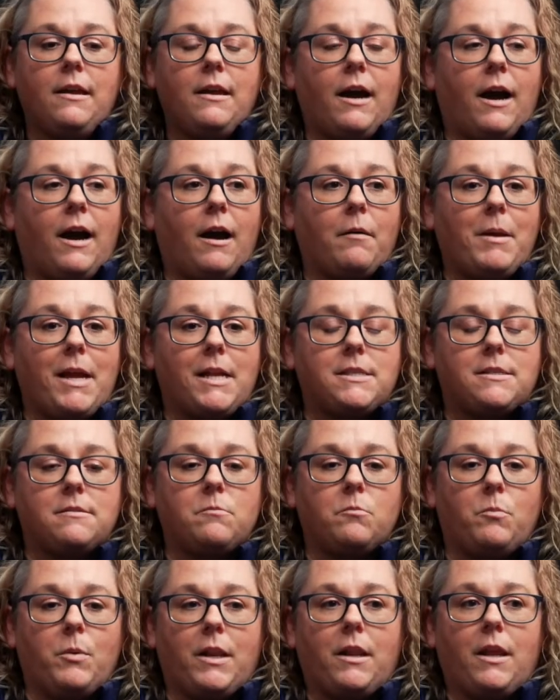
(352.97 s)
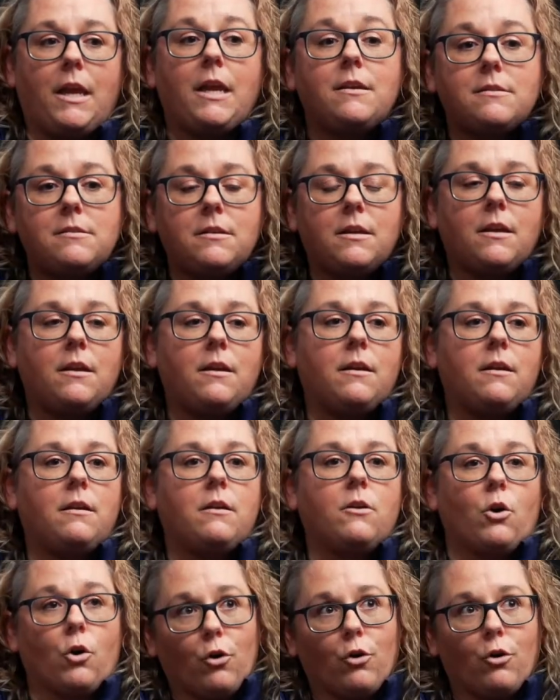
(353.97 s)
Um, it's been
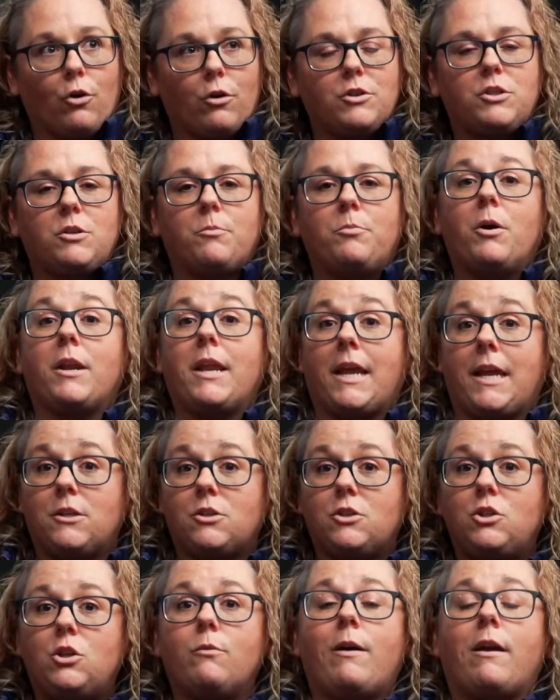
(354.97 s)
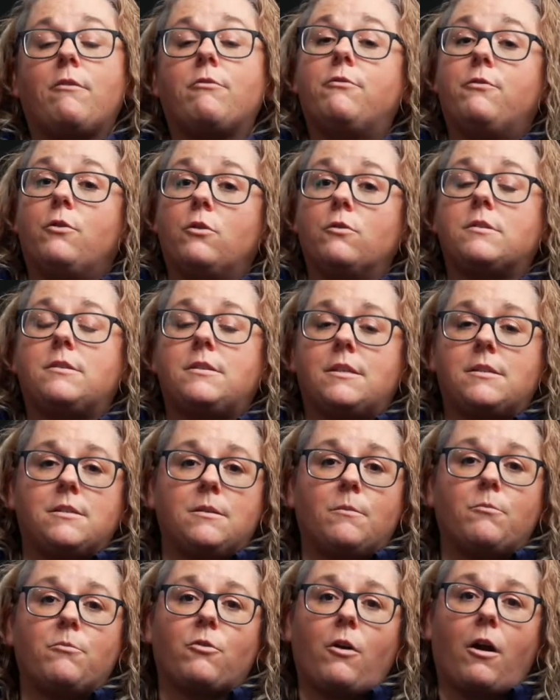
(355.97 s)
easier to put into a full
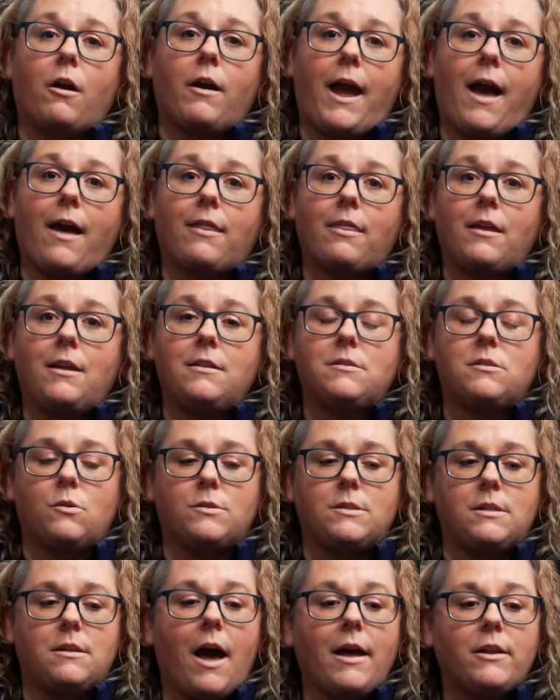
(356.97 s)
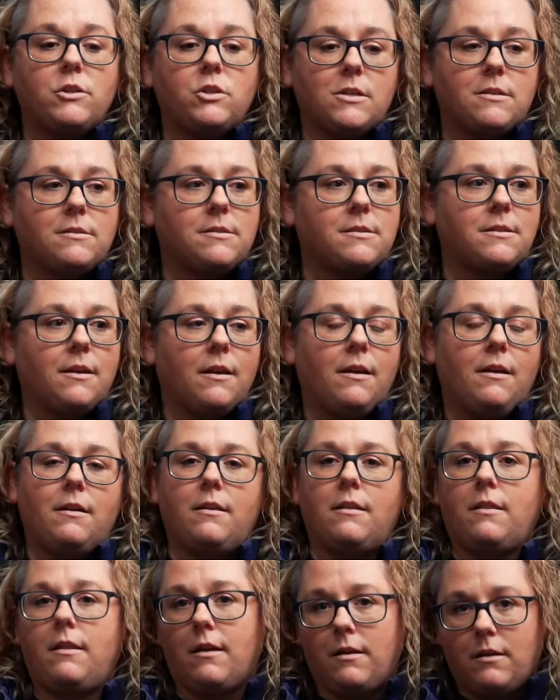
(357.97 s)
system for our athletes, so it's not just
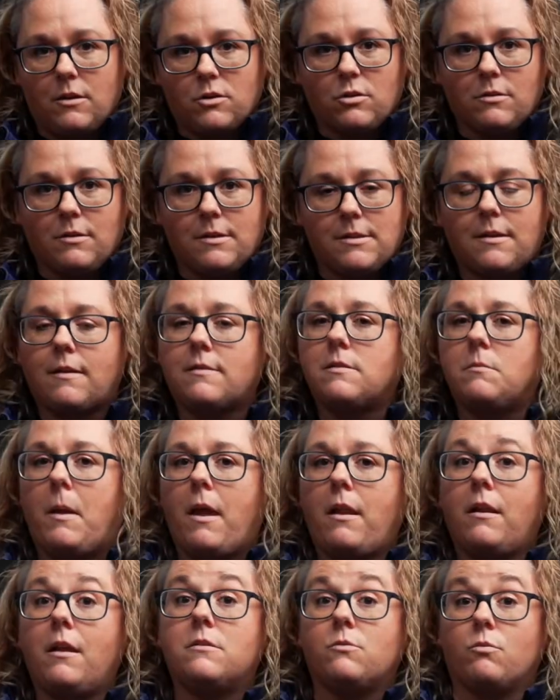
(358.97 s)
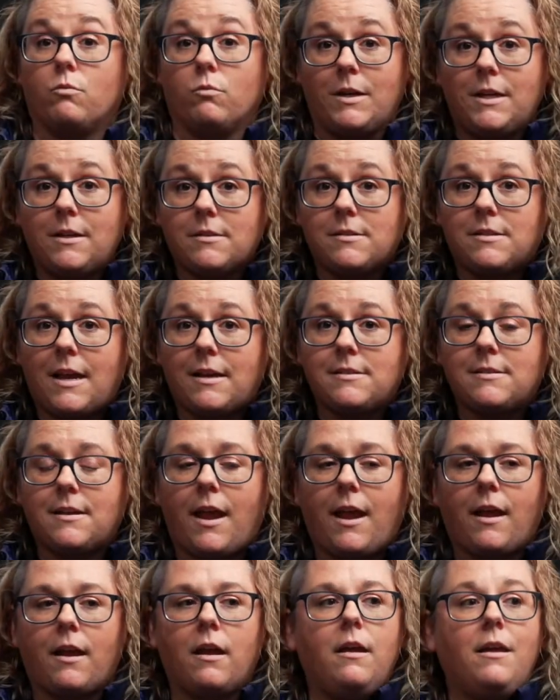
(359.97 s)
the initial assessment. It's
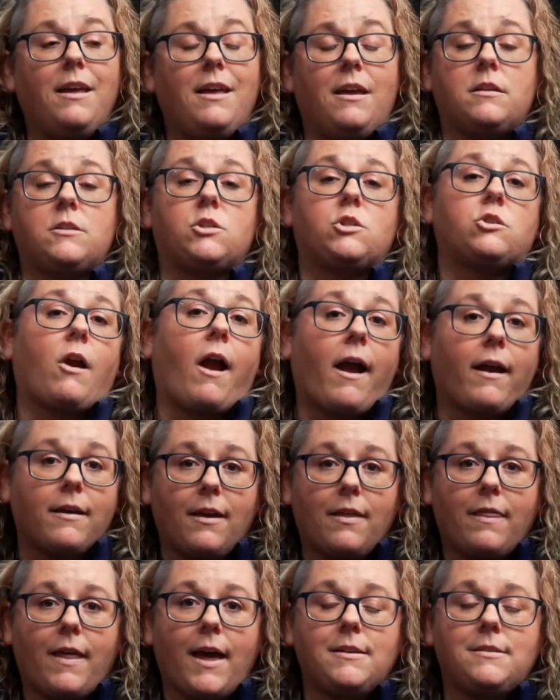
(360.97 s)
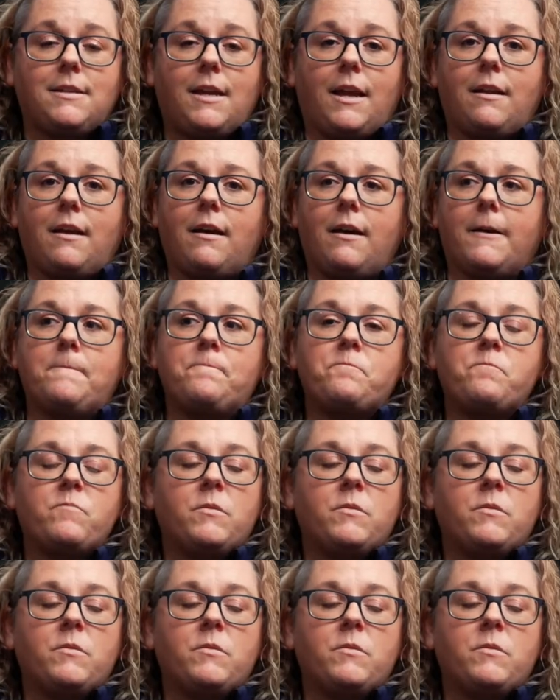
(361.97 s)
reassessing, it is tracking that data,